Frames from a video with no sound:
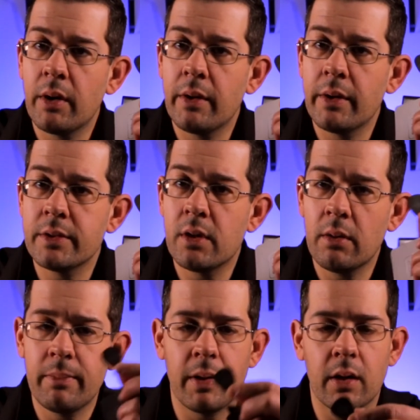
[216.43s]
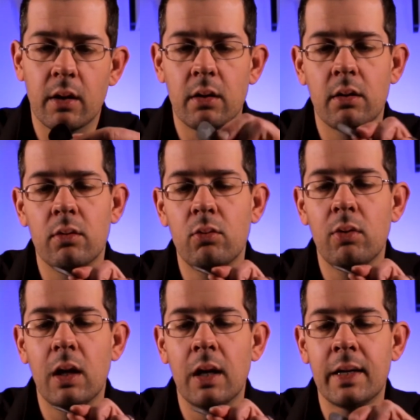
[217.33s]
guitar pick. Ooh,
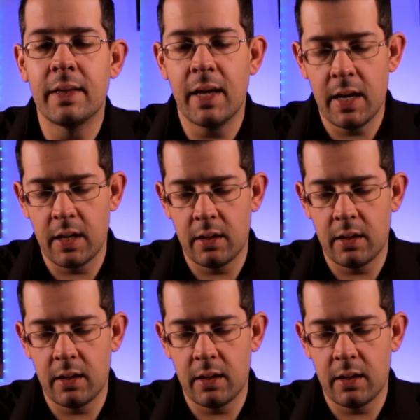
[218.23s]
I like that.